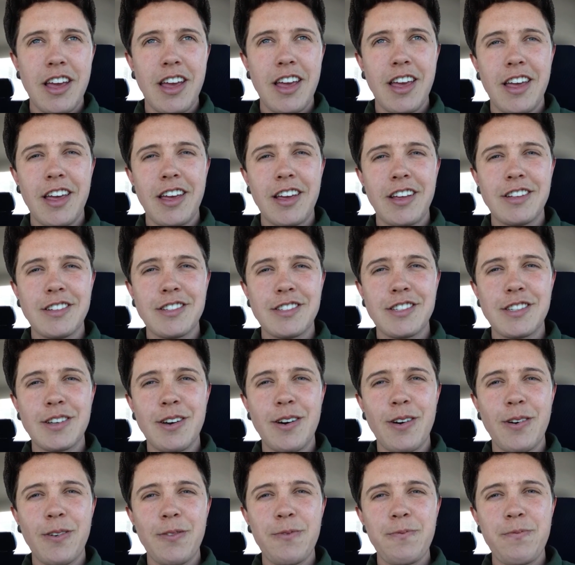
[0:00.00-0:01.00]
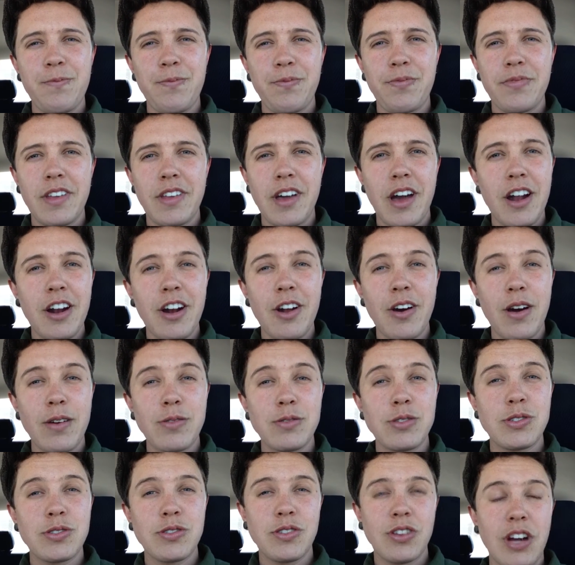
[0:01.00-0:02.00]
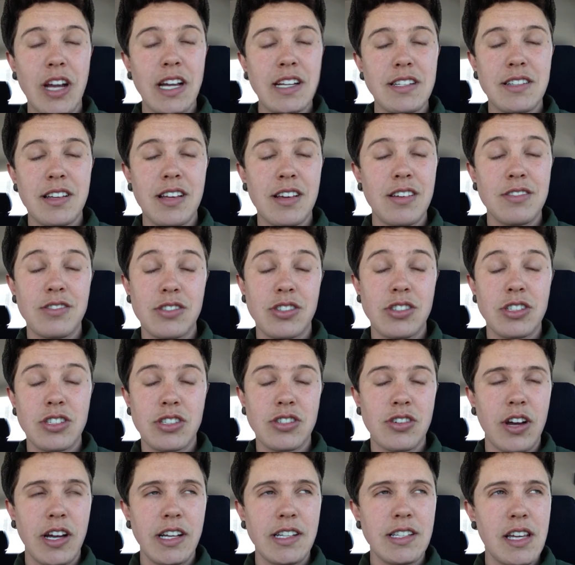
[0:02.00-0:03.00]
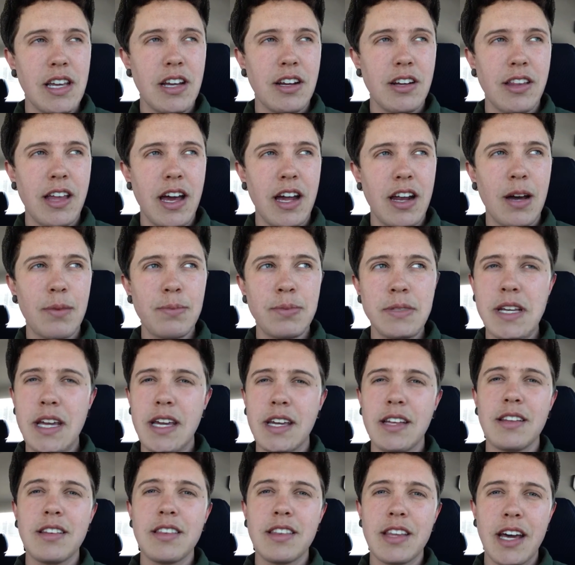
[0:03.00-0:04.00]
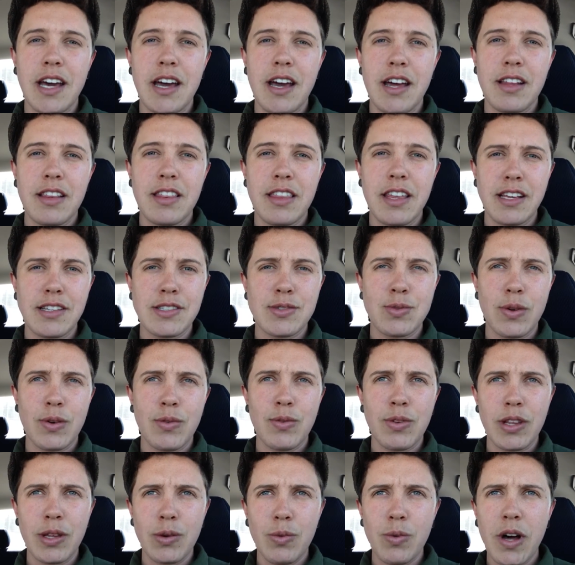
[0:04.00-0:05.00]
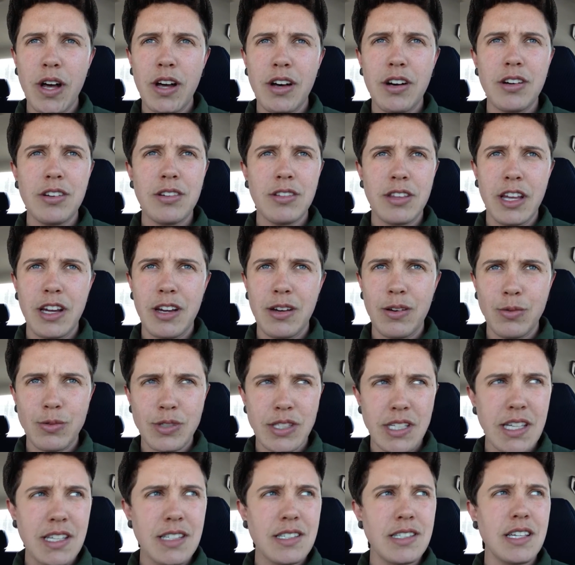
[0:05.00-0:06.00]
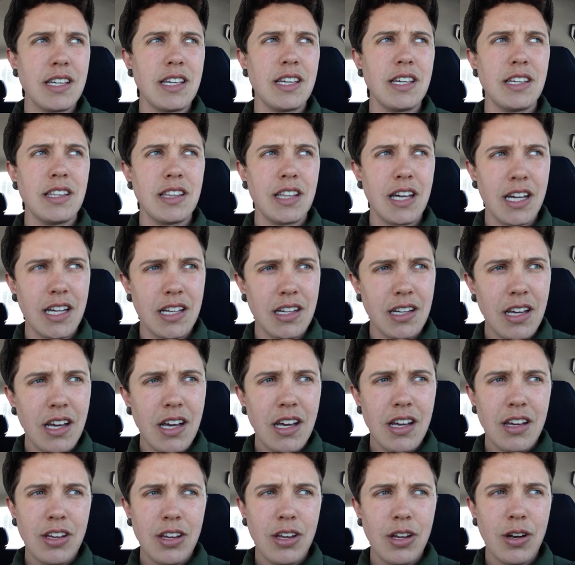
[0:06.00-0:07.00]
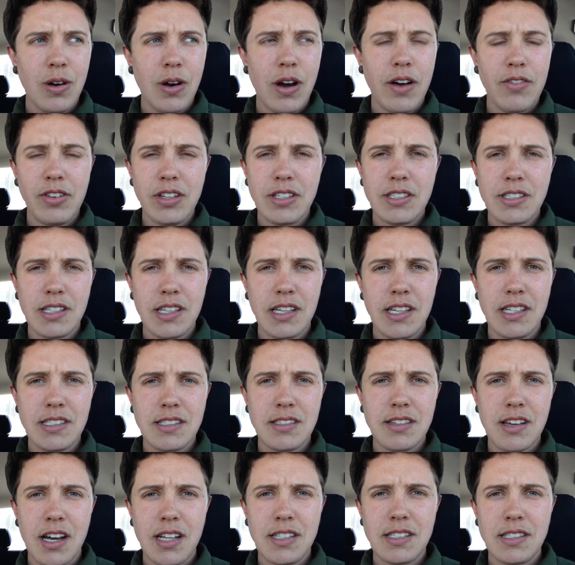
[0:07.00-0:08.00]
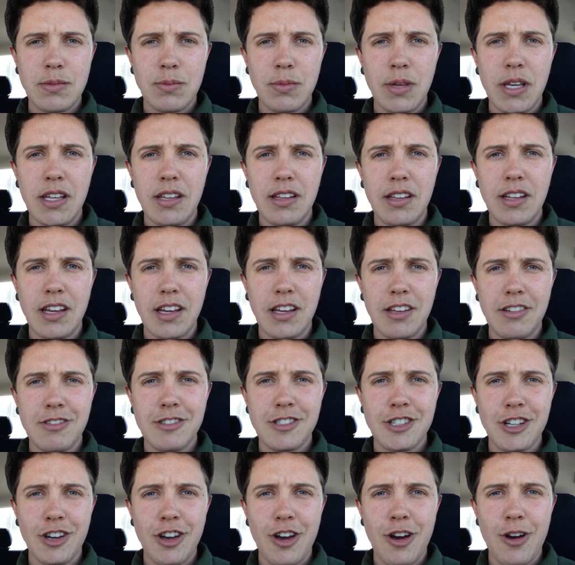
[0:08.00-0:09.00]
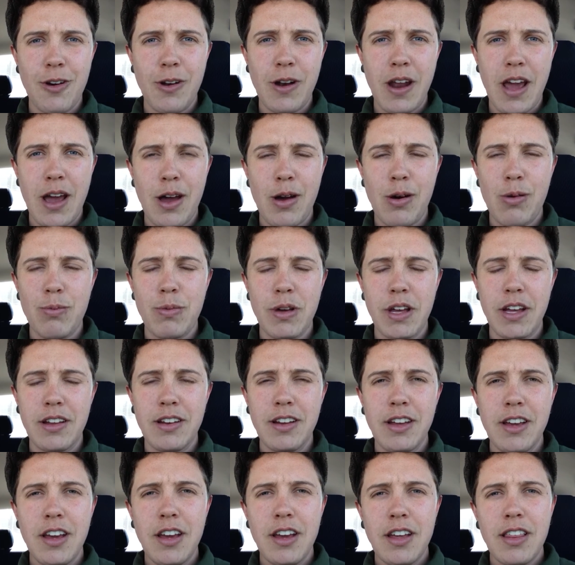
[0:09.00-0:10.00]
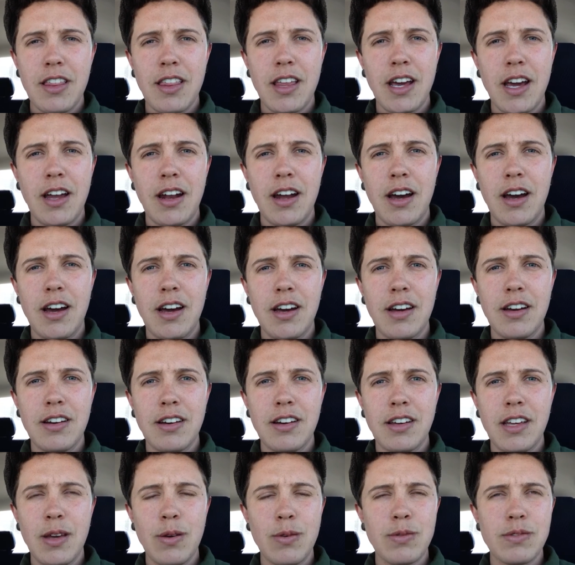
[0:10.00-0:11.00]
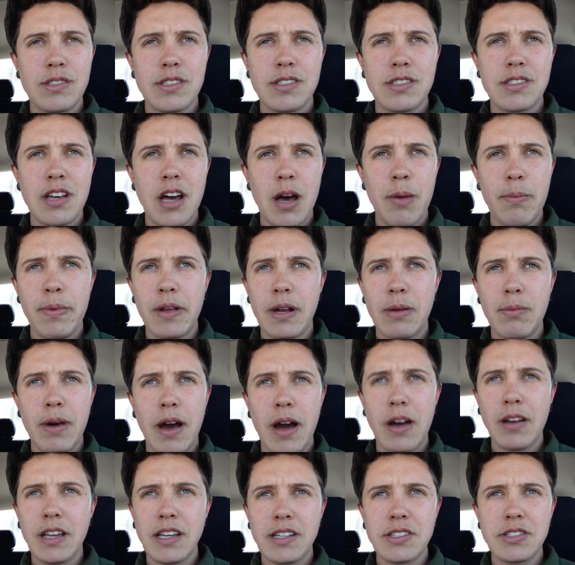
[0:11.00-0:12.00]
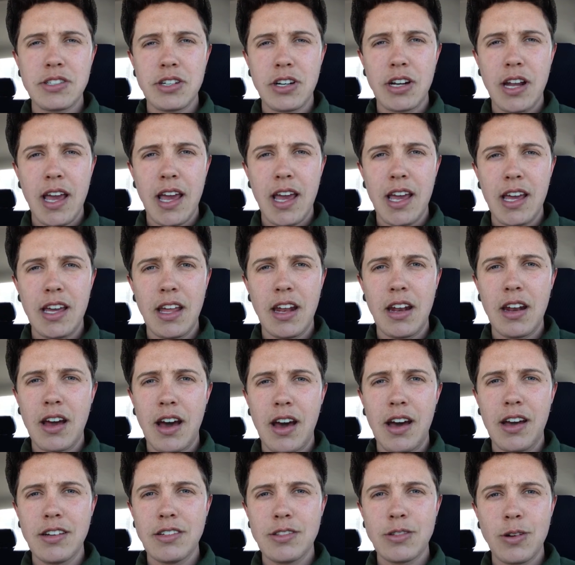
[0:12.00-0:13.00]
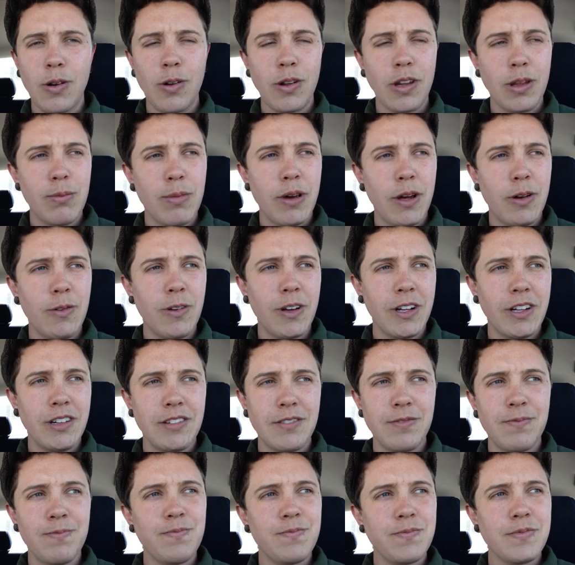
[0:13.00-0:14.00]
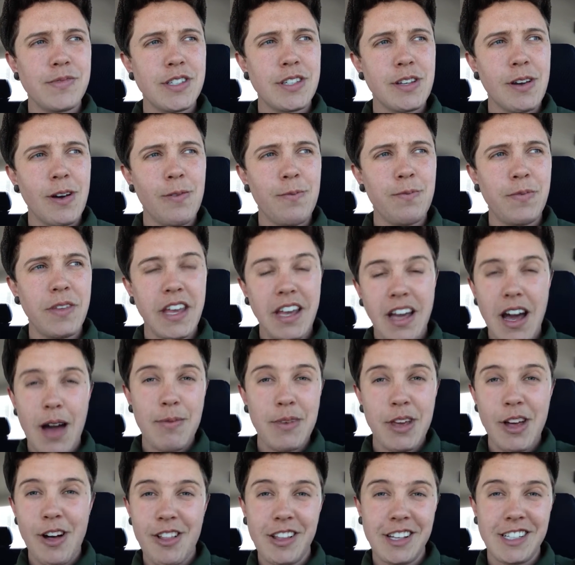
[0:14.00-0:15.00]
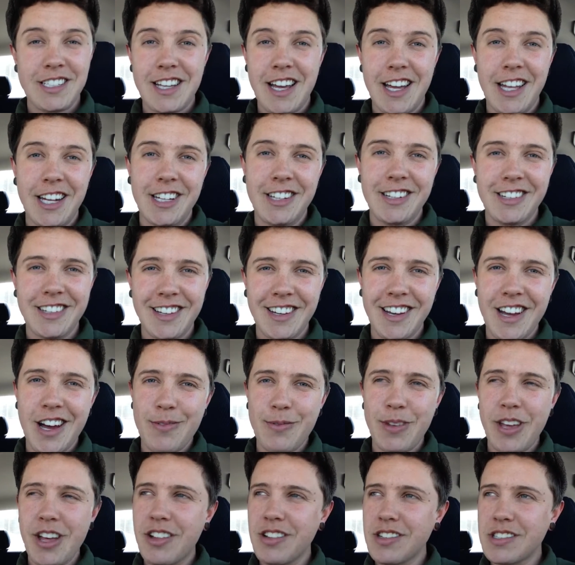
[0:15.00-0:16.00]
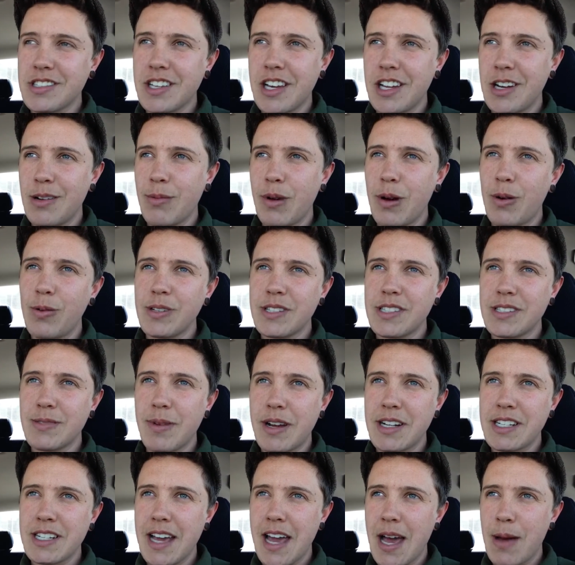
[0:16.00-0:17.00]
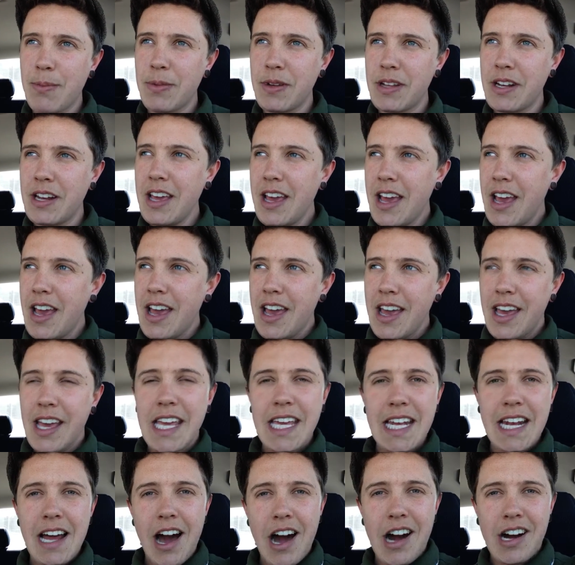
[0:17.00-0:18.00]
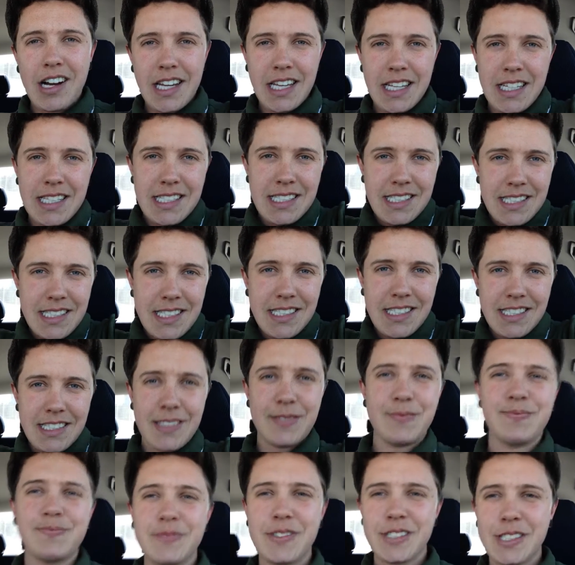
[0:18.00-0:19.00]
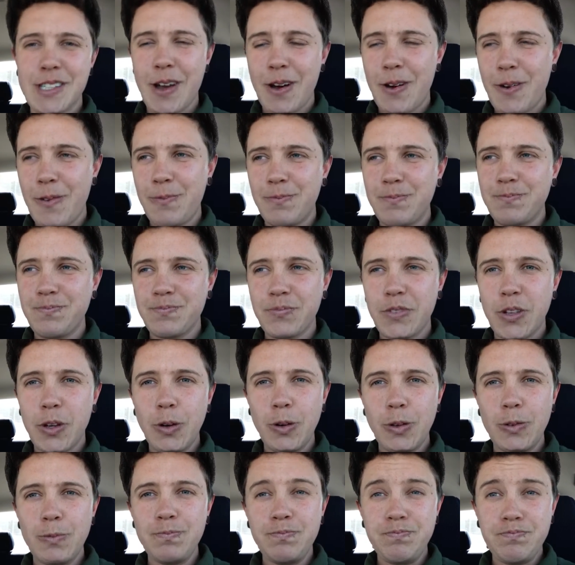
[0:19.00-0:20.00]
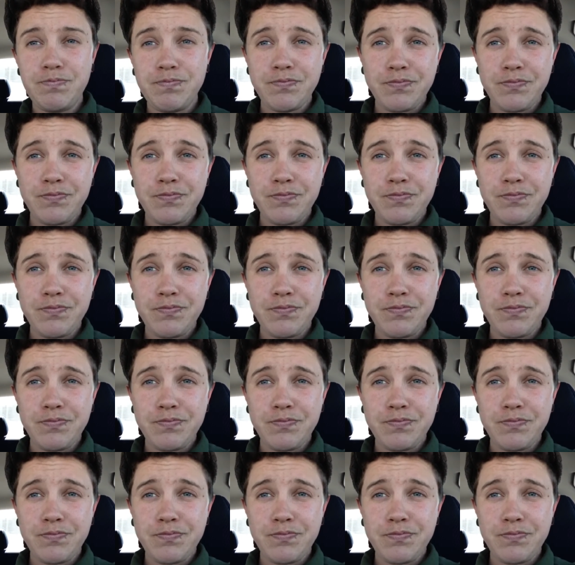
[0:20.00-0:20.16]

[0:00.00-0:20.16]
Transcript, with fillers: And so I don't know. It was great. It was just great to hear that update that things went really well, that it was easy, that you know obviously he's got some healing to go now, but that uh, he was up and about yesterday and not totally bedridden. So it got me all excited. It got me all excited about what's about to happen in August. So cool.